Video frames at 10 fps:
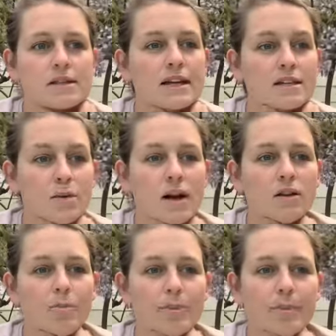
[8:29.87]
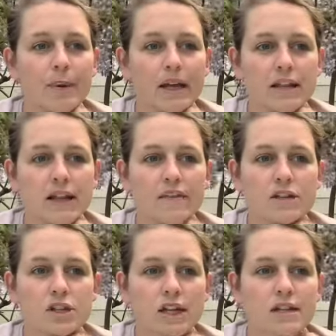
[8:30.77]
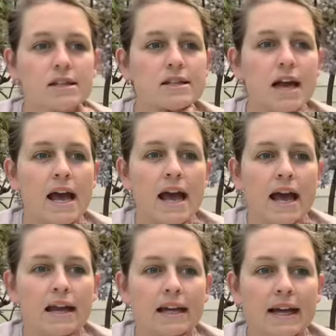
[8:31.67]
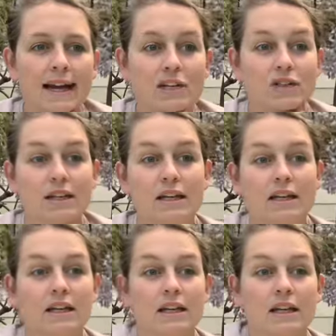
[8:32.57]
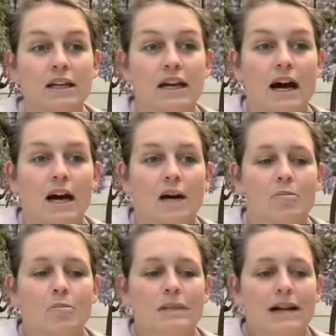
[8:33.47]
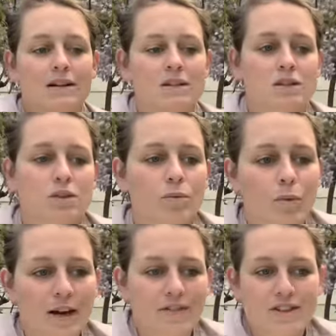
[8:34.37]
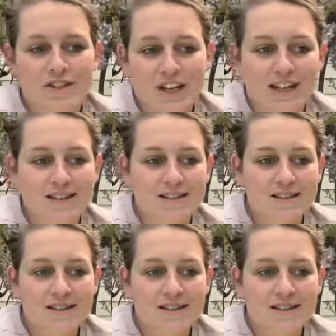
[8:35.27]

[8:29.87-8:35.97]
quite a lot bigger than the chickens, and he actually plucked one of the chickens,